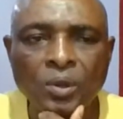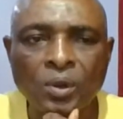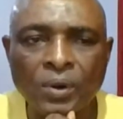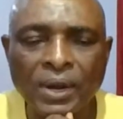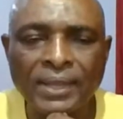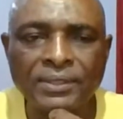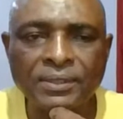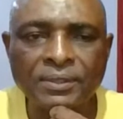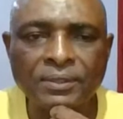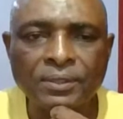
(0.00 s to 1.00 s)
All right?
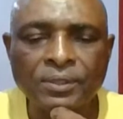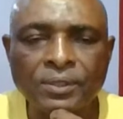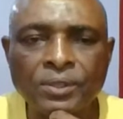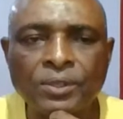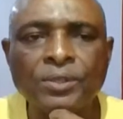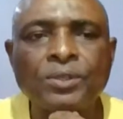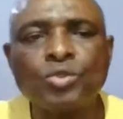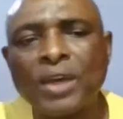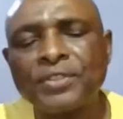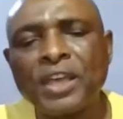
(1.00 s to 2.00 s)

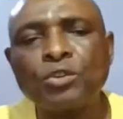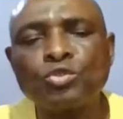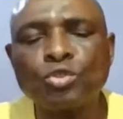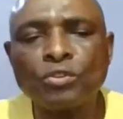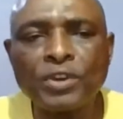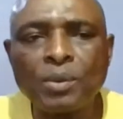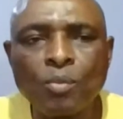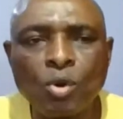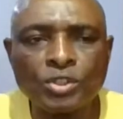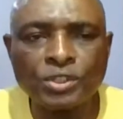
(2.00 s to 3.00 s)
So I thank you so very
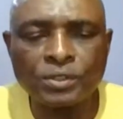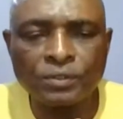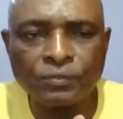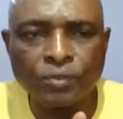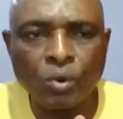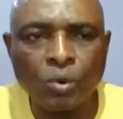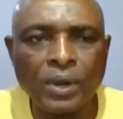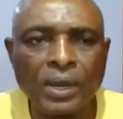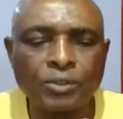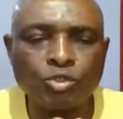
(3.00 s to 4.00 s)
much
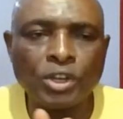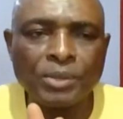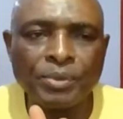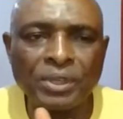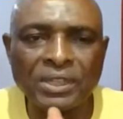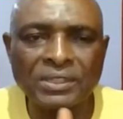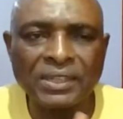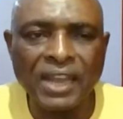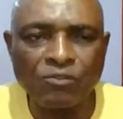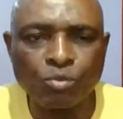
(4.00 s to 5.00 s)
for joining me in this
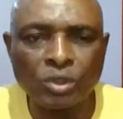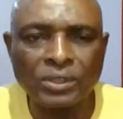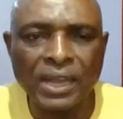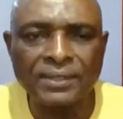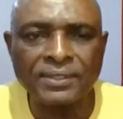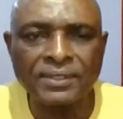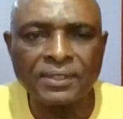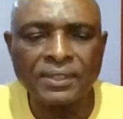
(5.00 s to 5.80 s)
live broadcast.